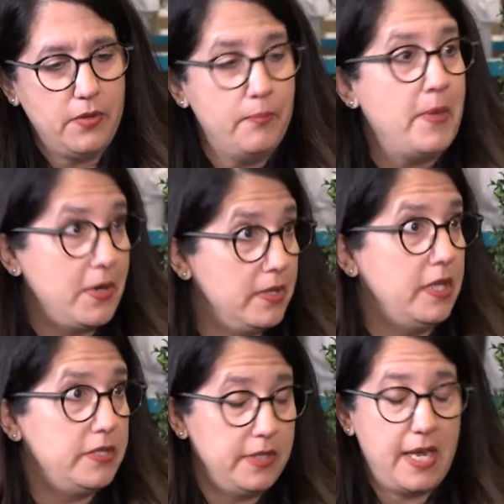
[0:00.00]

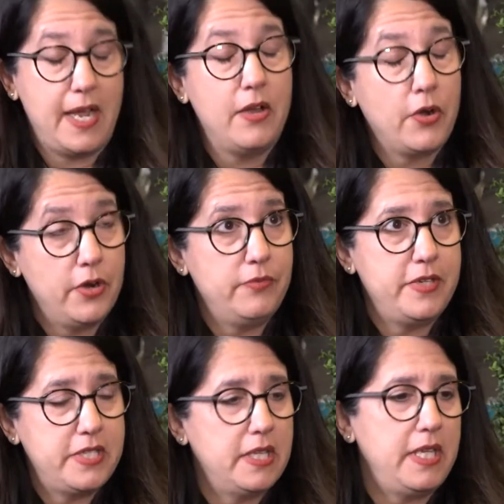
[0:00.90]
Maryland, I heard
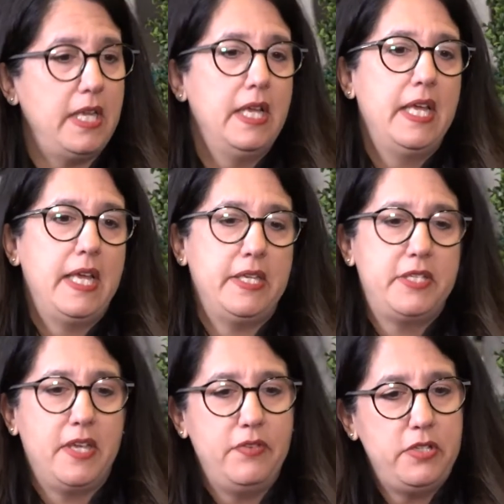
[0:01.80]
recently, is
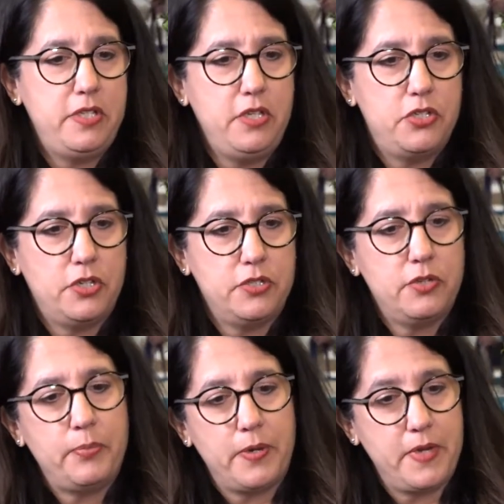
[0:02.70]
giving teachers
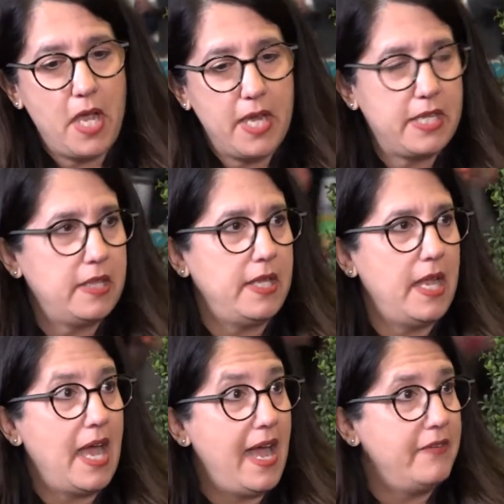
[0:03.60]
periodically a
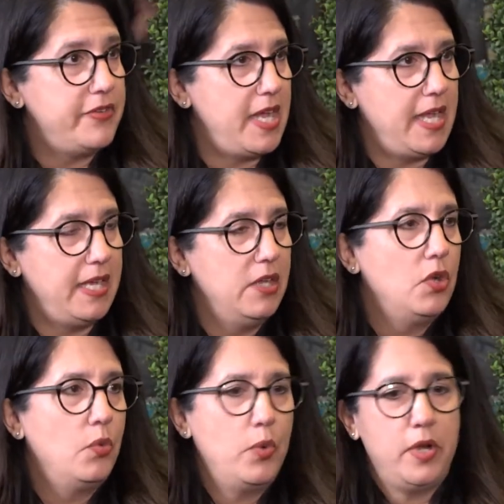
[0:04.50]
half day
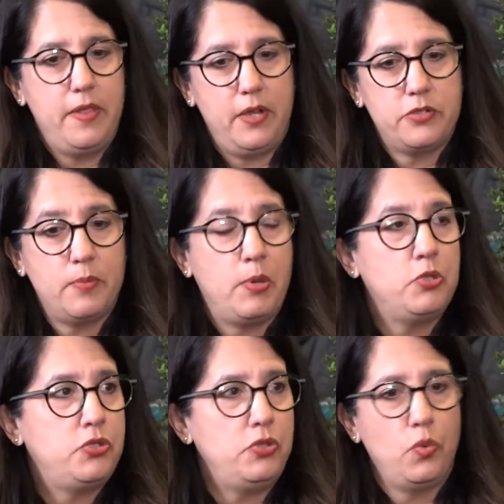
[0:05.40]
where they're
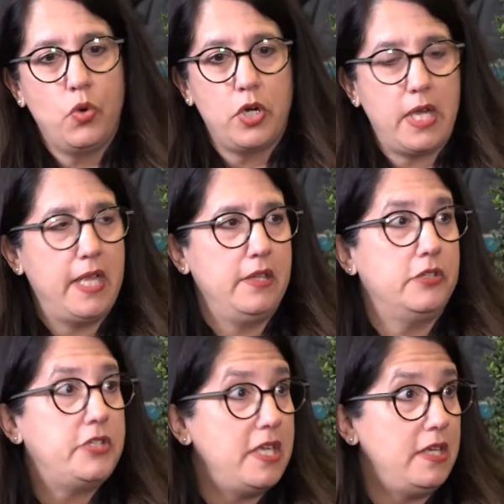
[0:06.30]
supposed to work in their
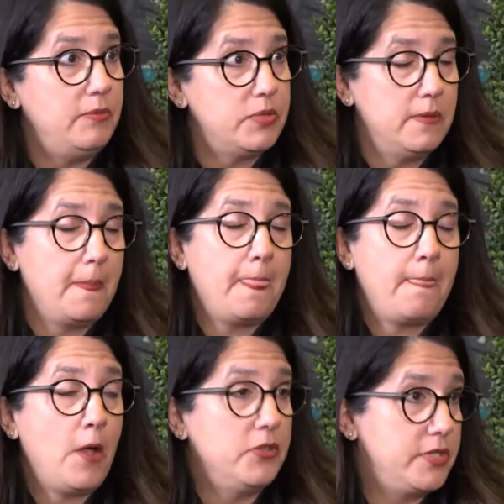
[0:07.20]
teams
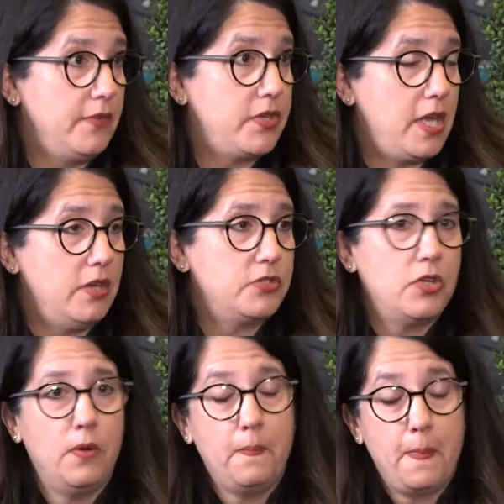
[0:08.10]
on self-care. So